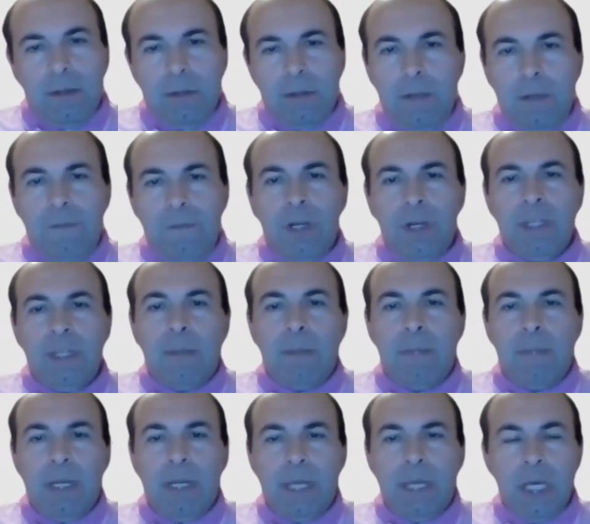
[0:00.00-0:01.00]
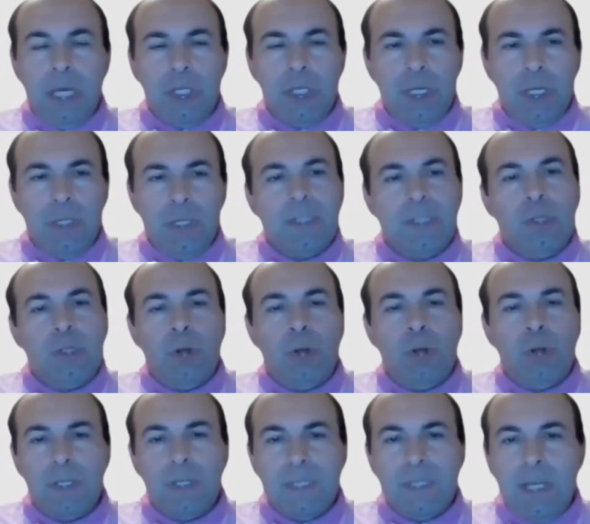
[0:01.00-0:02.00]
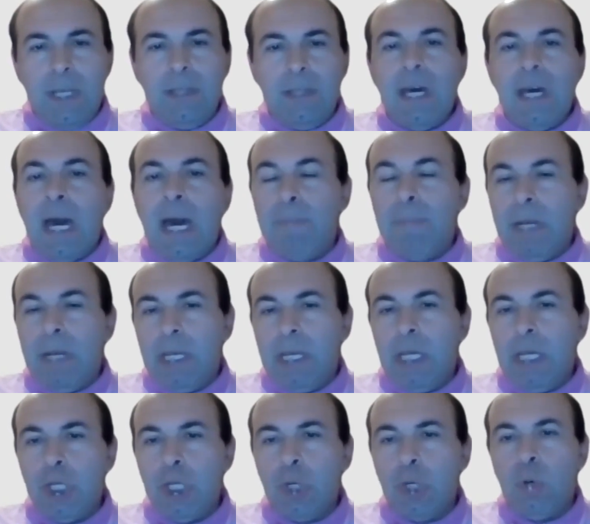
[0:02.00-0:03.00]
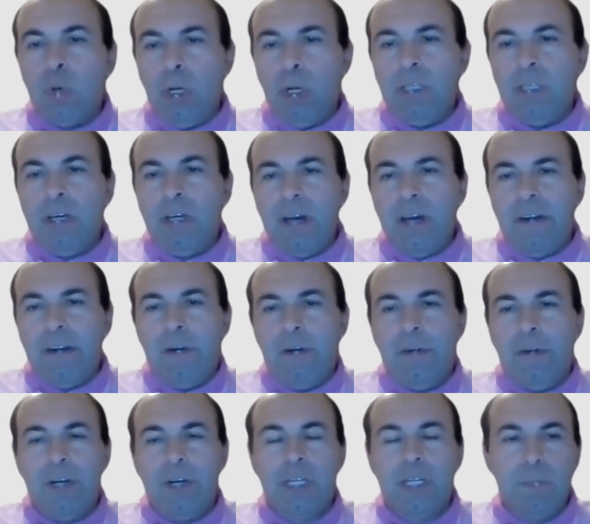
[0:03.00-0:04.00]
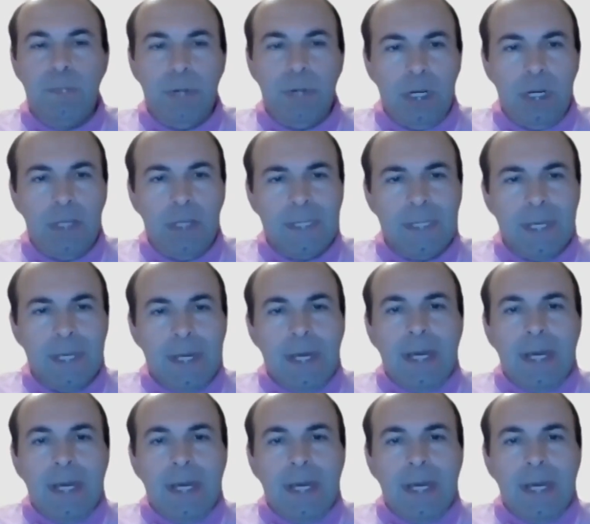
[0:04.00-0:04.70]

different applications to understand application quality over experience